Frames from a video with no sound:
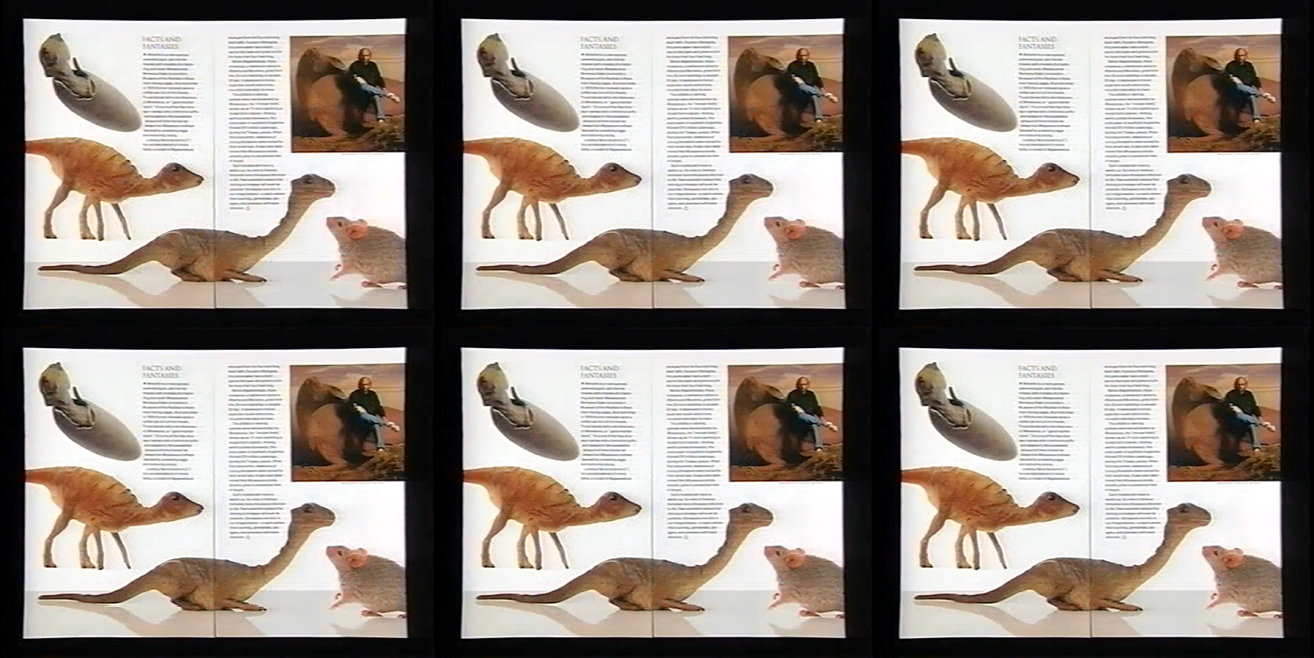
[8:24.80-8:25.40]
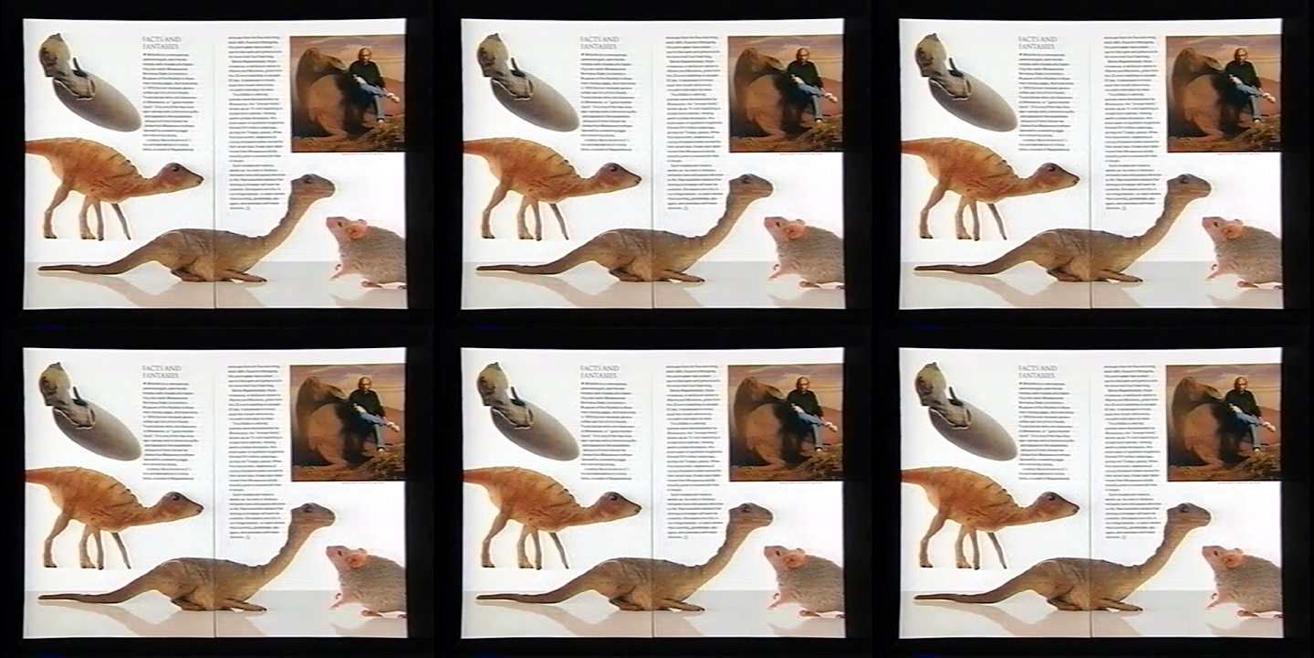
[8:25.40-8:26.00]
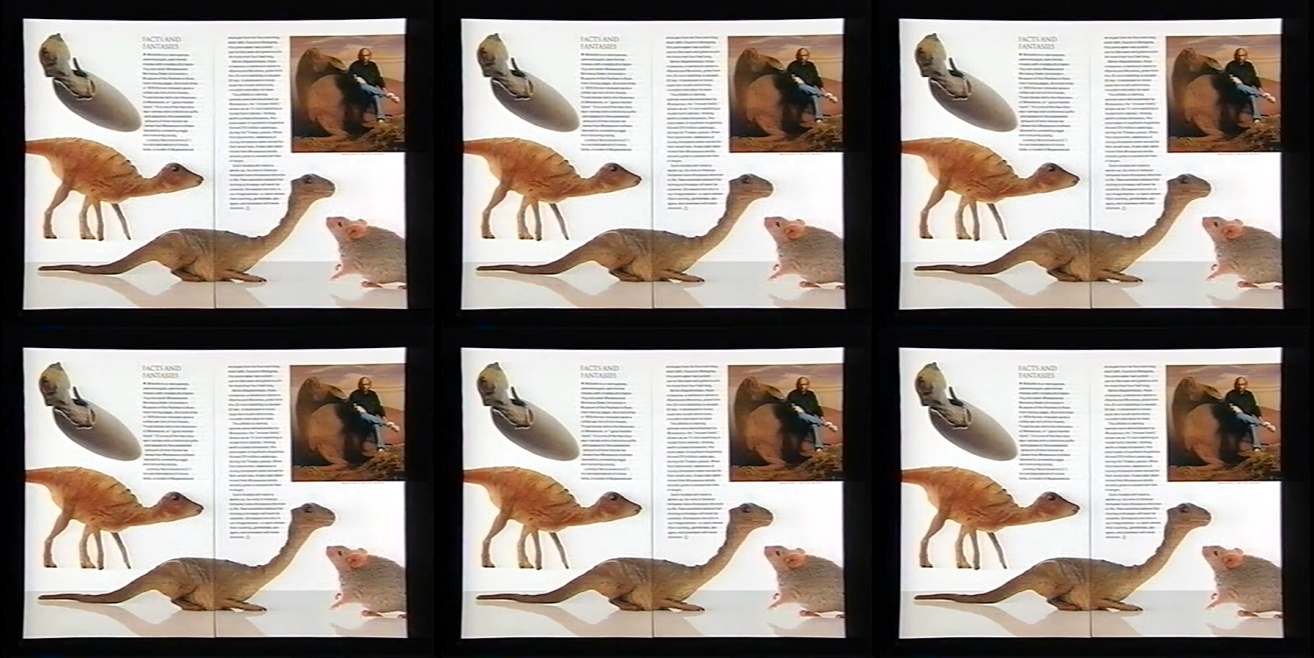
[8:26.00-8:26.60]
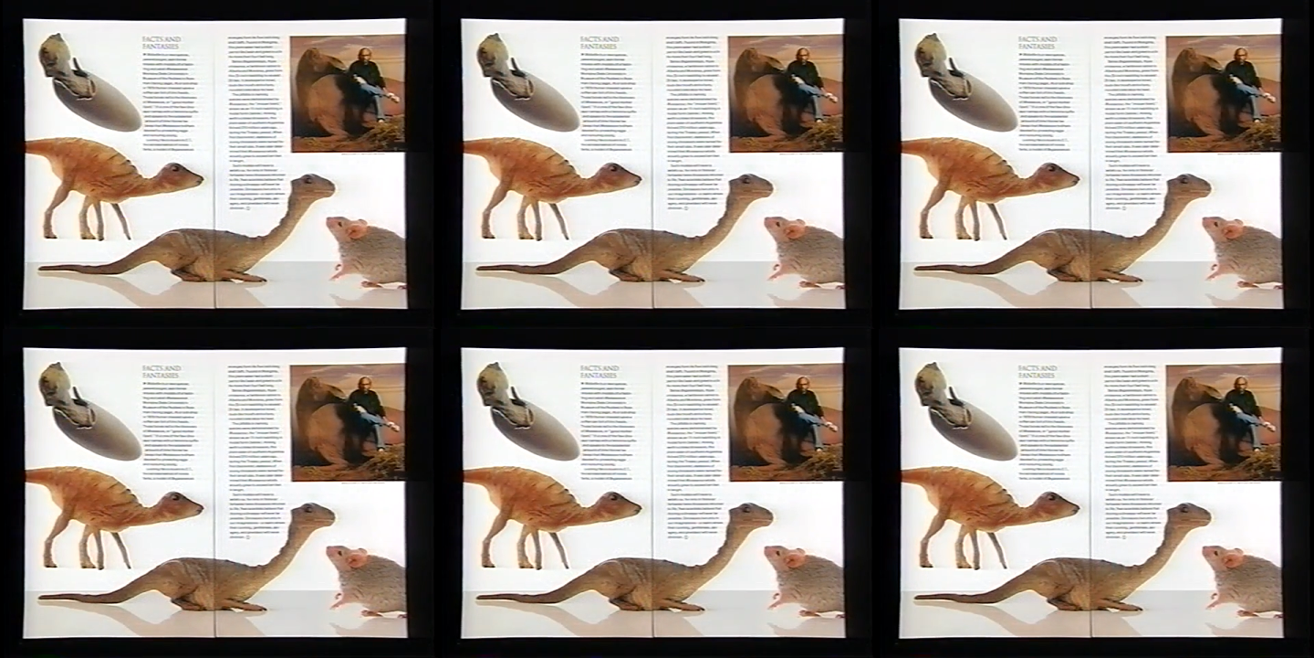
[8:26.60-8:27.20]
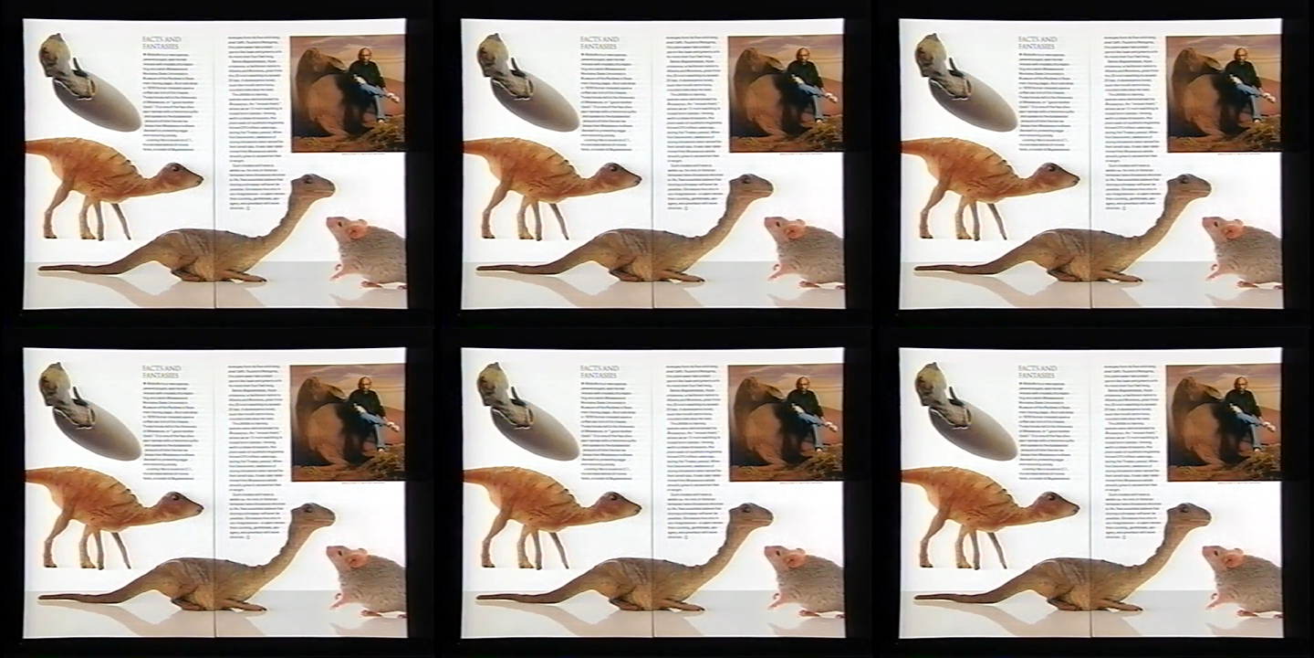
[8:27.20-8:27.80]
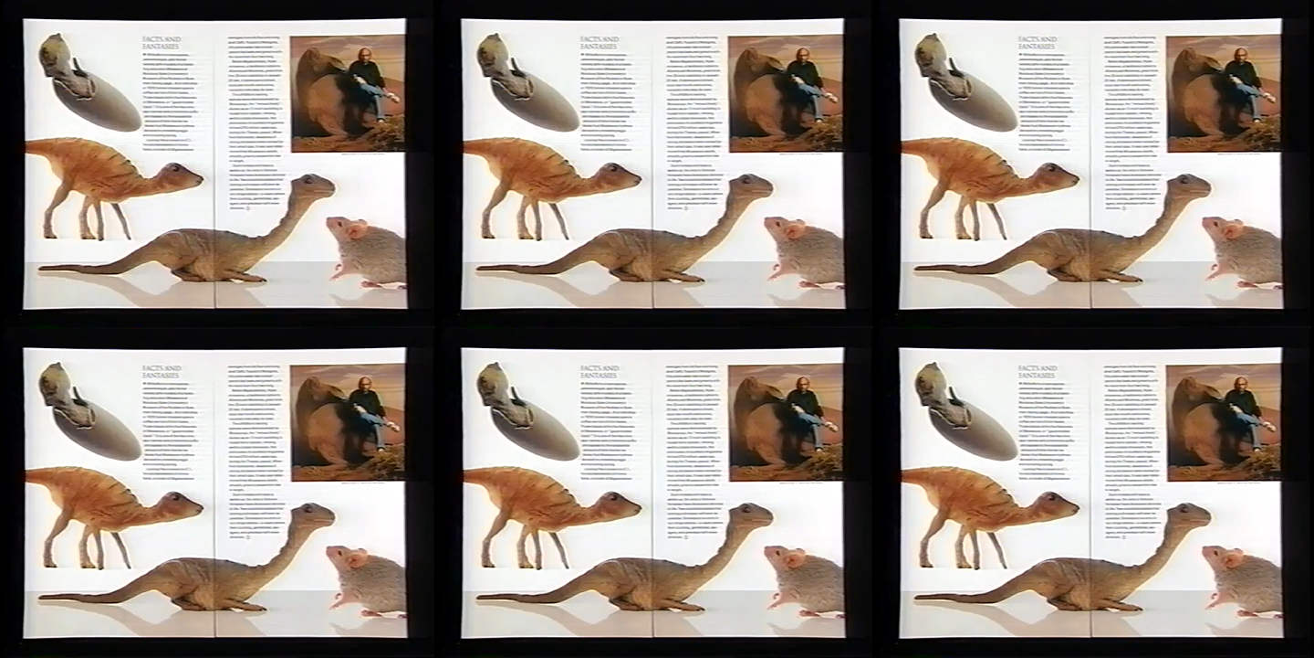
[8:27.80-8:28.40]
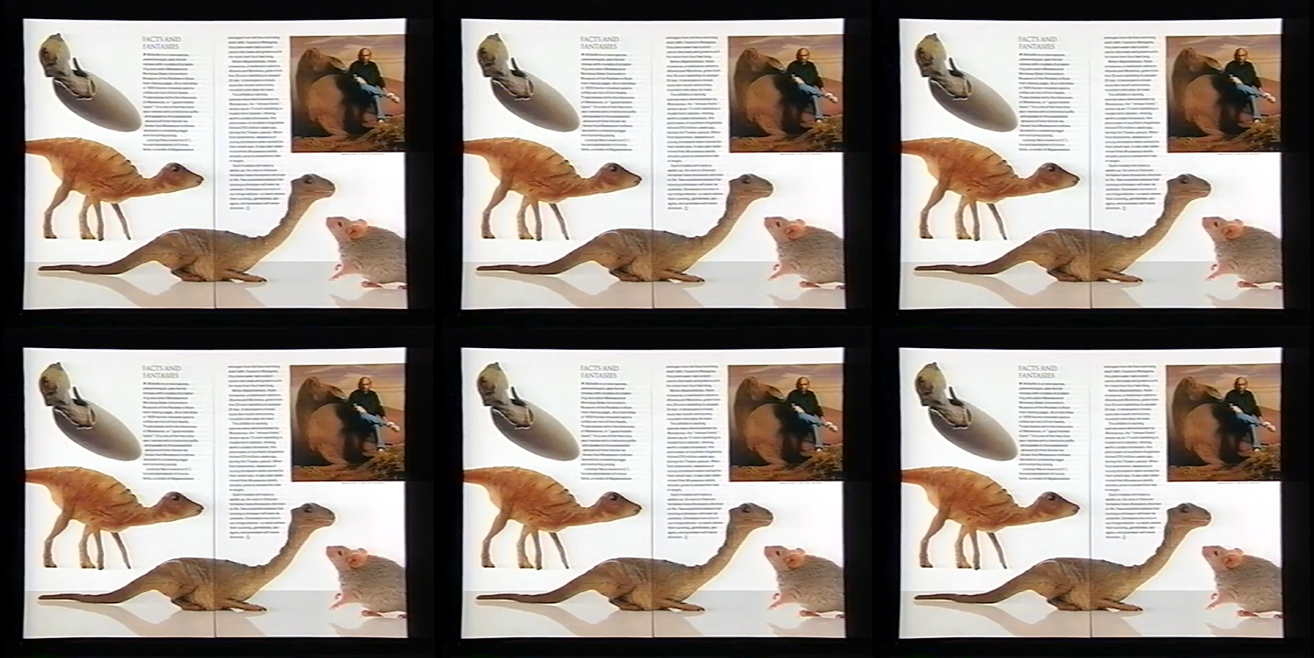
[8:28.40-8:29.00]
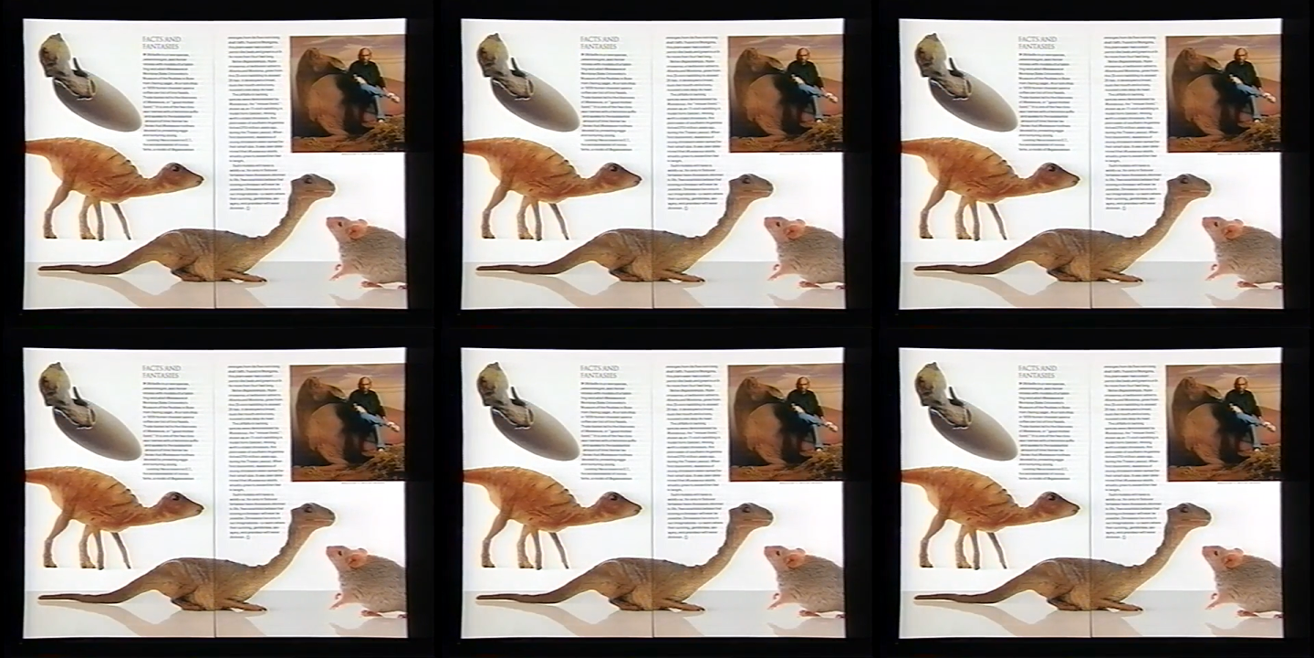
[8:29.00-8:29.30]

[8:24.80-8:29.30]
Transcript: No face is visible, so there are no lips to read.